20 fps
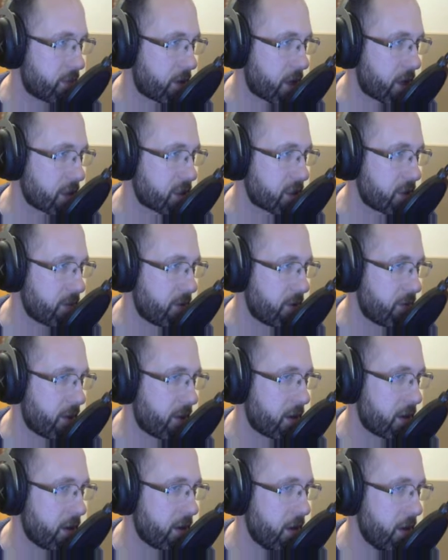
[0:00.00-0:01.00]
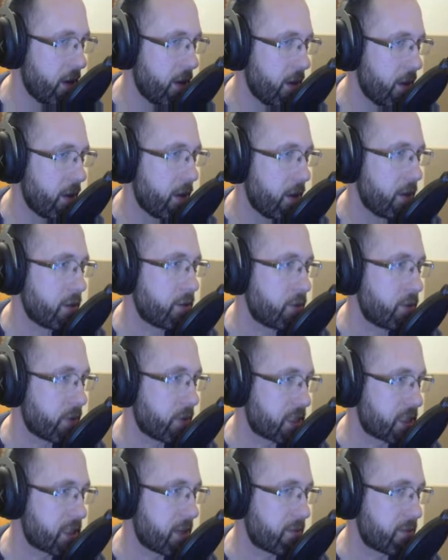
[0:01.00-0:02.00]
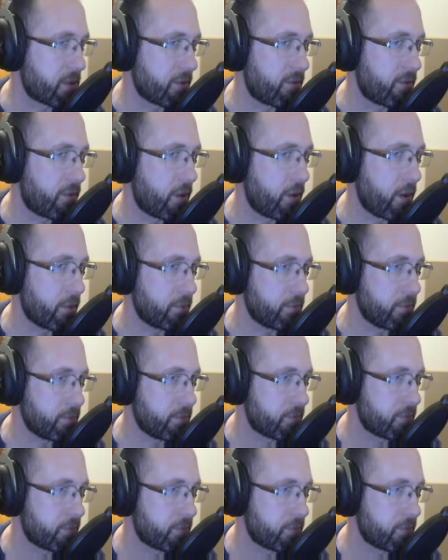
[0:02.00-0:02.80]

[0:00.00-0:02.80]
custom event, to accept a float.